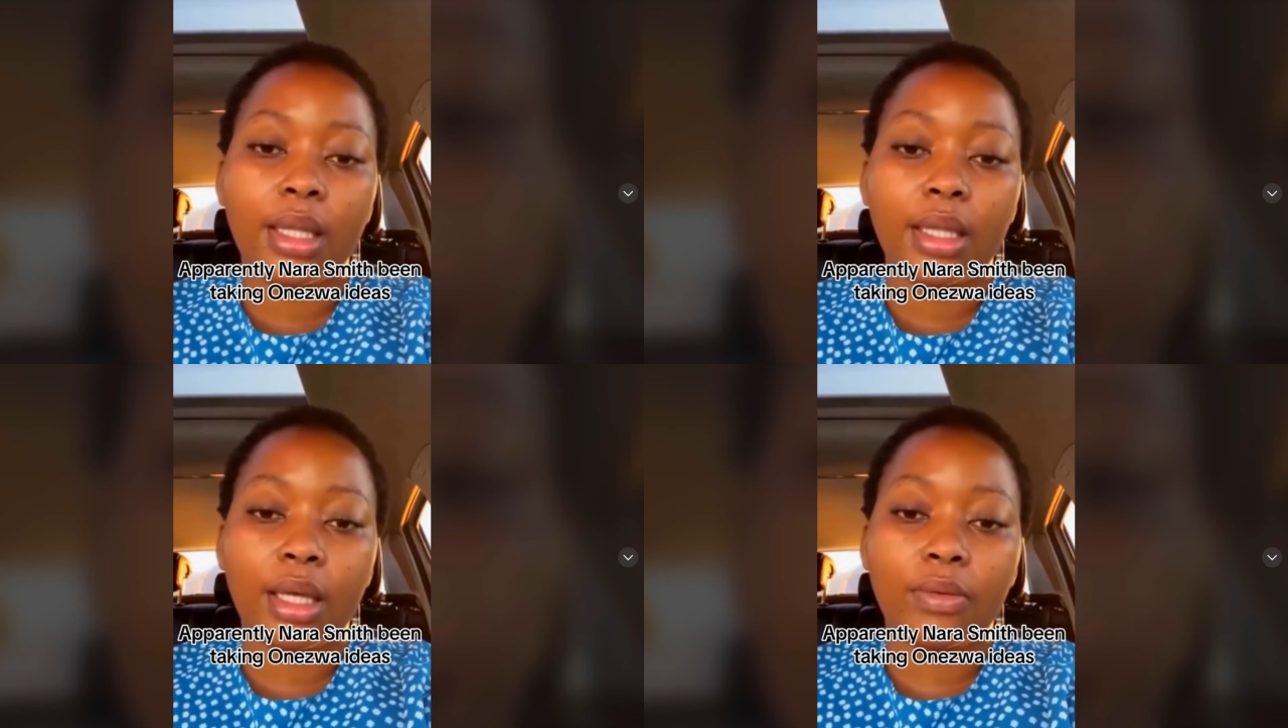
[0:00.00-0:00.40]

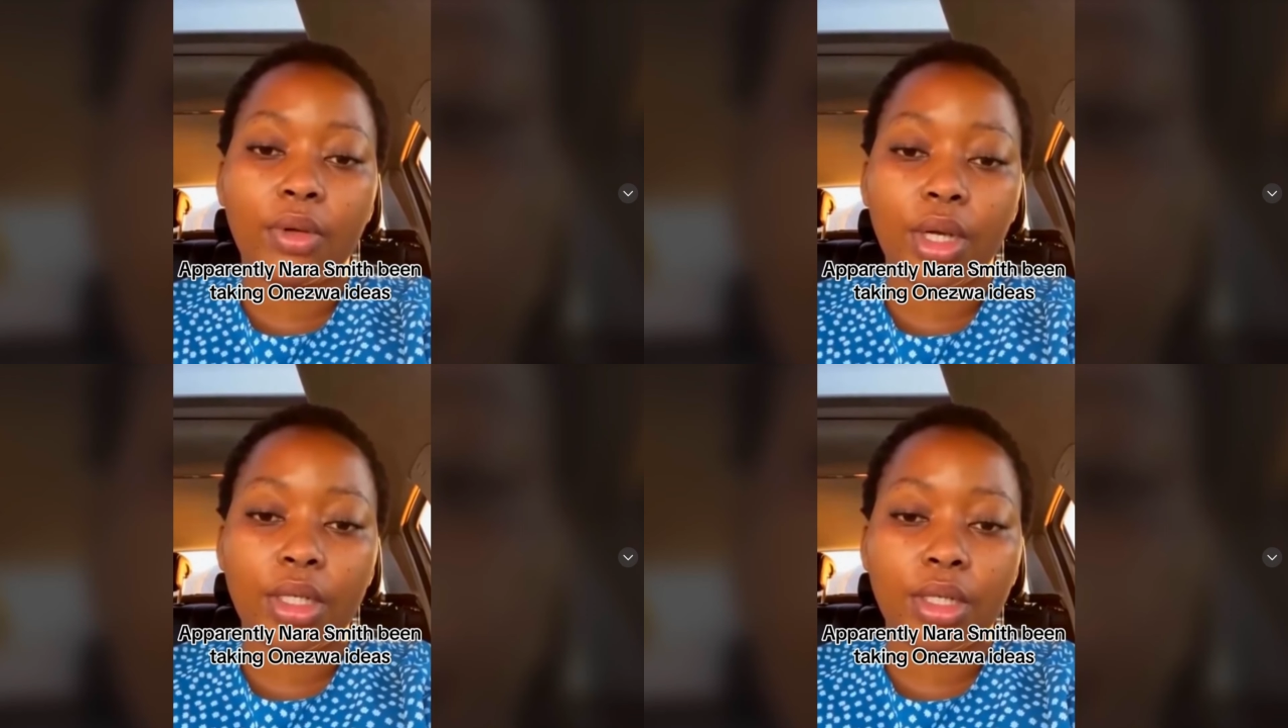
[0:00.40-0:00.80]
They have
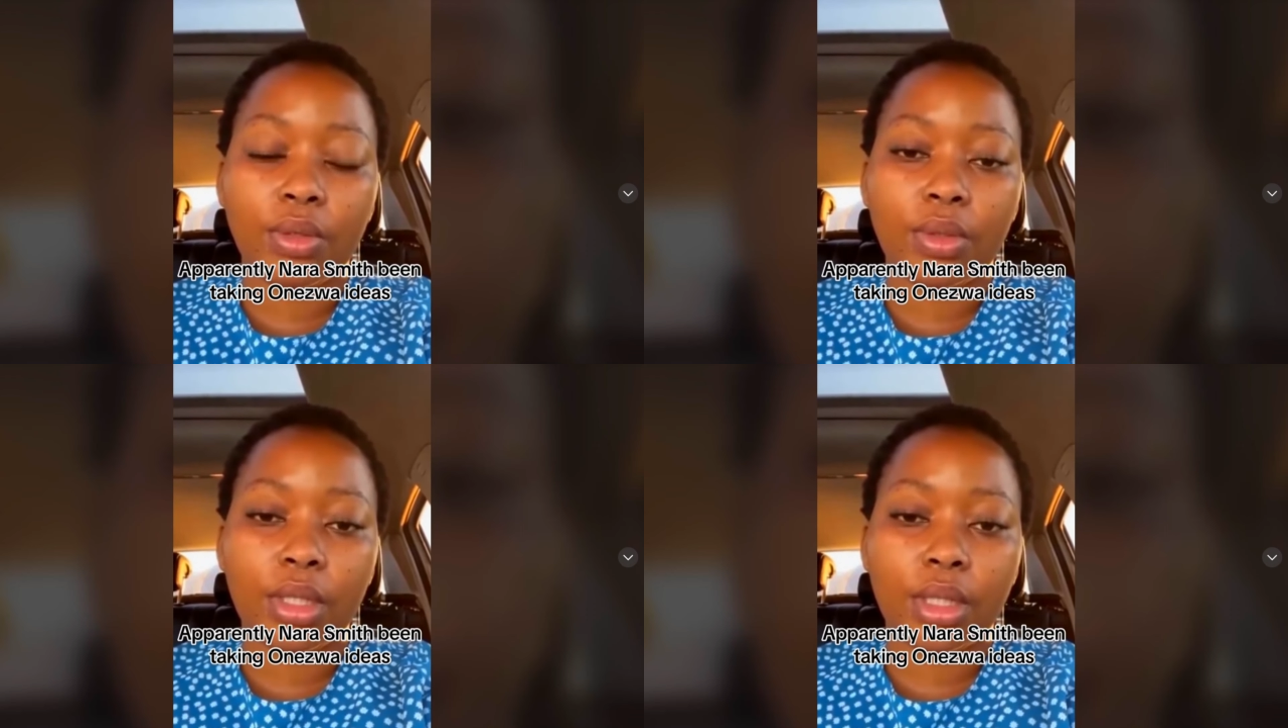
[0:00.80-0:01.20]

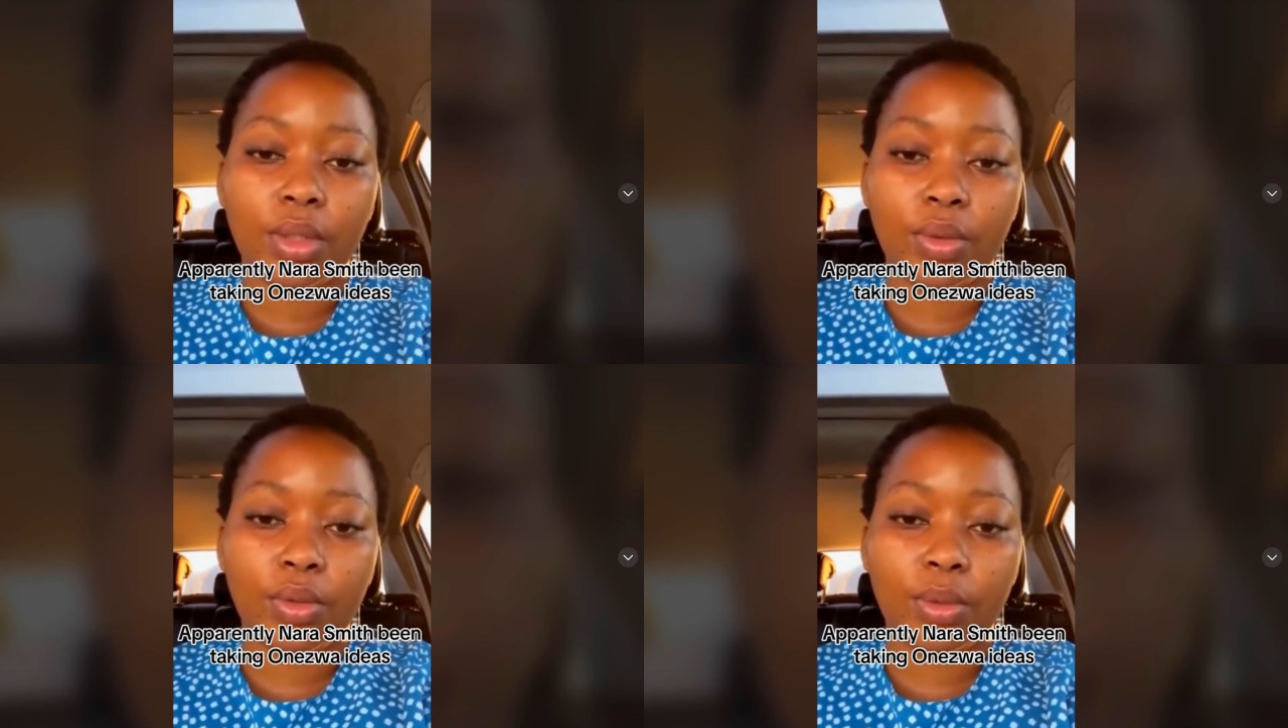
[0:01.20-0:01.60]
continuously
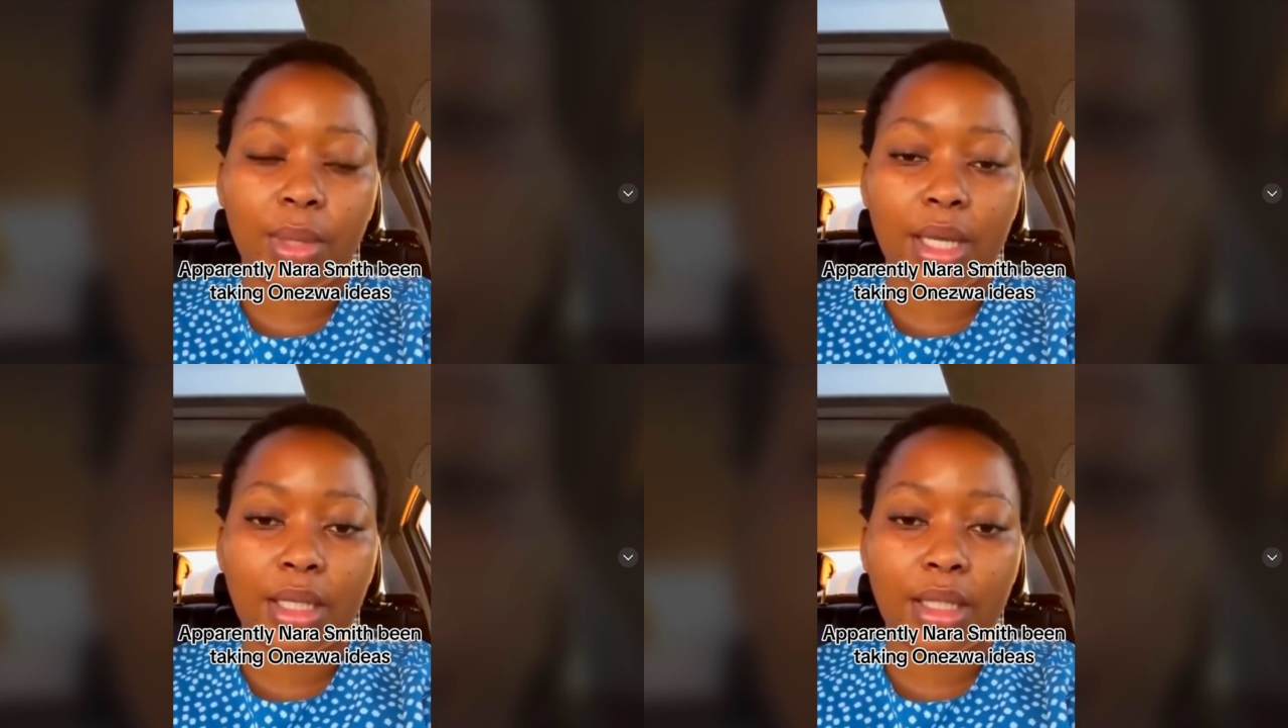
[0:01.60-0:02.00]
used
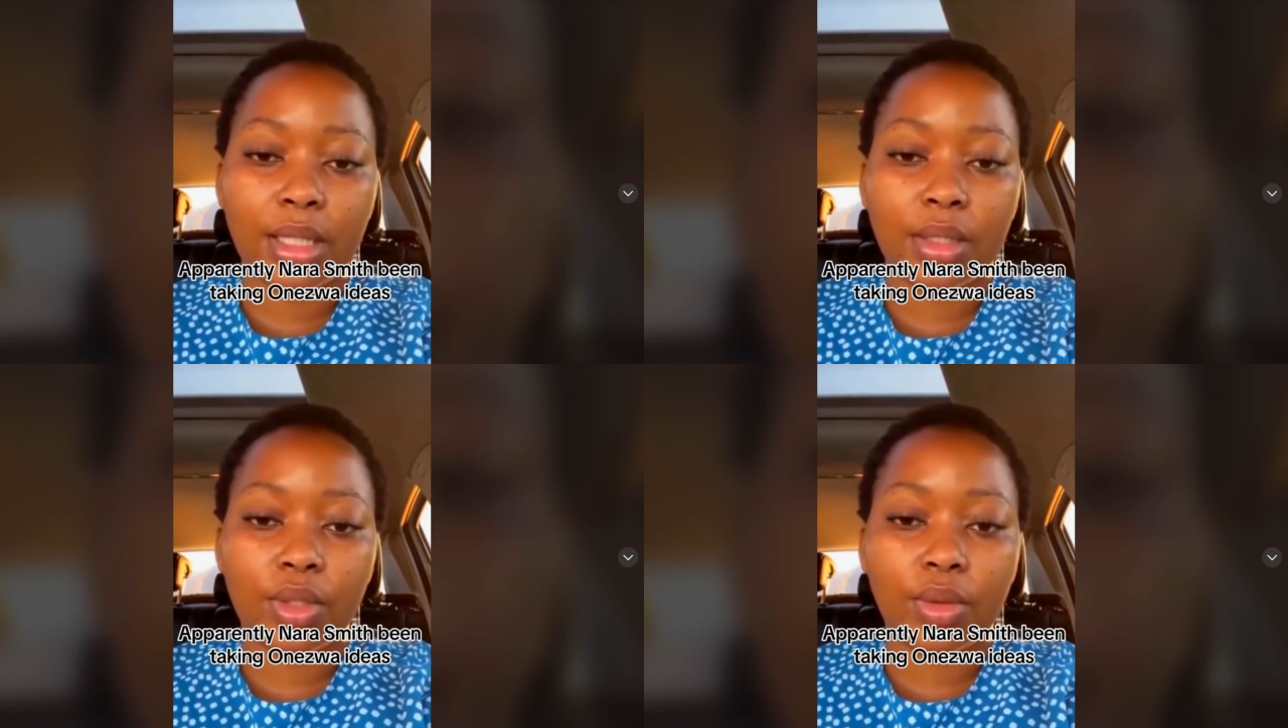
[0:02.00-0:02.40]
my
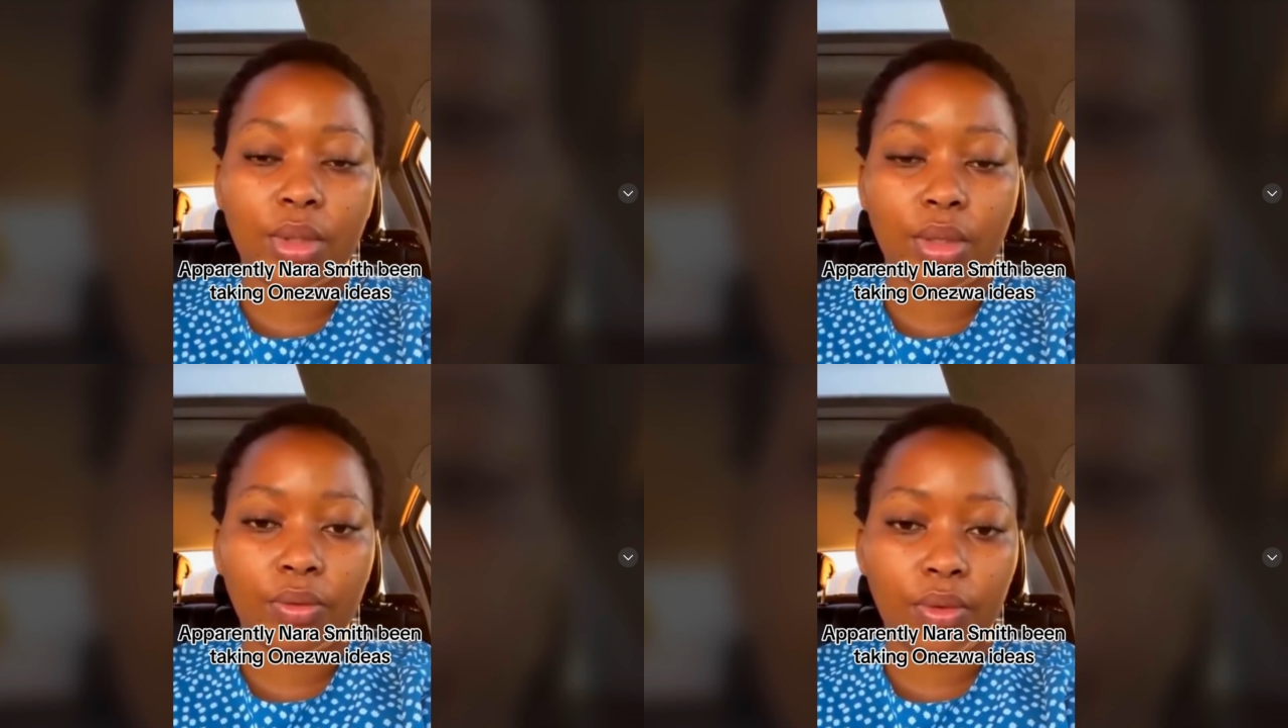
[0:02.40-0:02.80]
ideas to
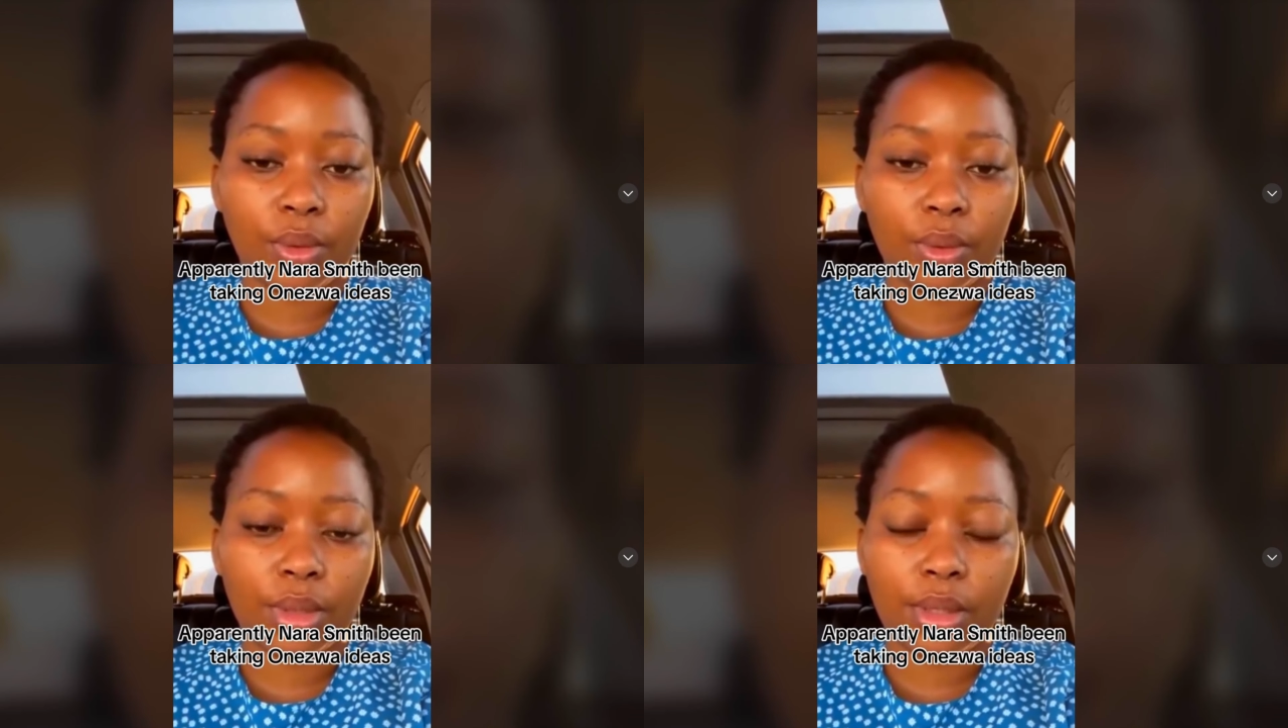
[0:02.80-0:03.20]
get
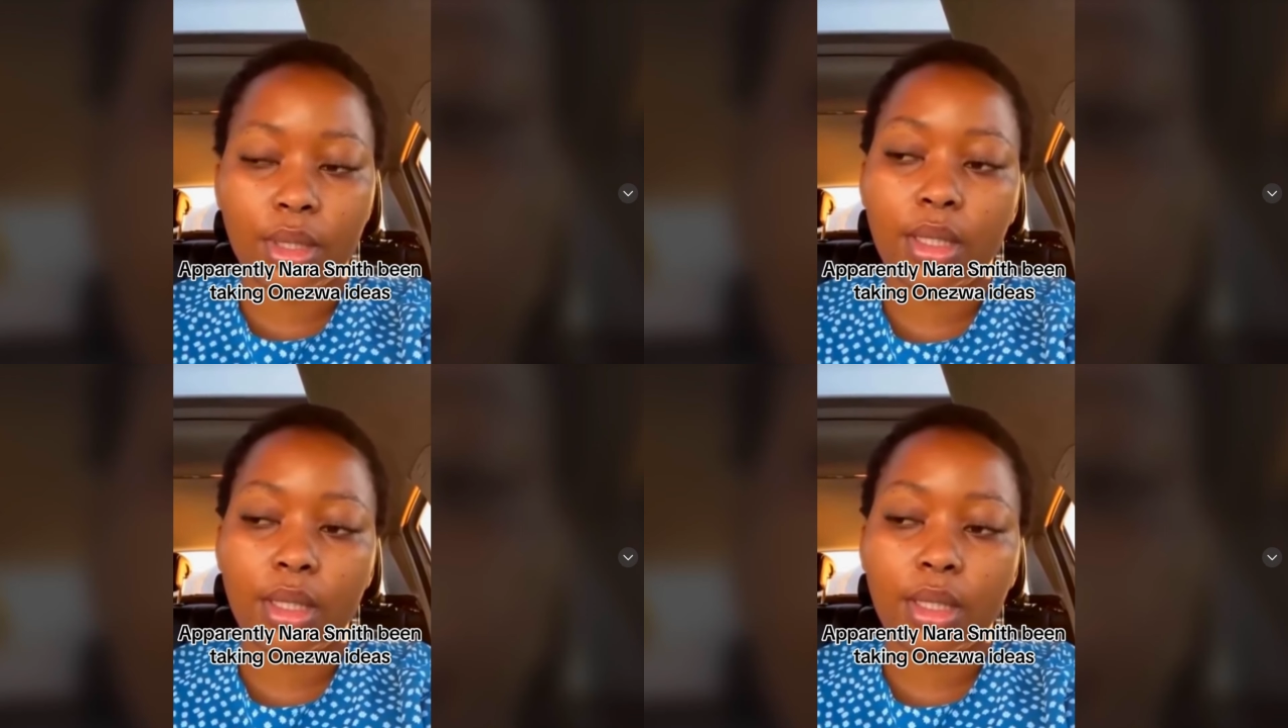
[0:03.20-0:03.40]
views.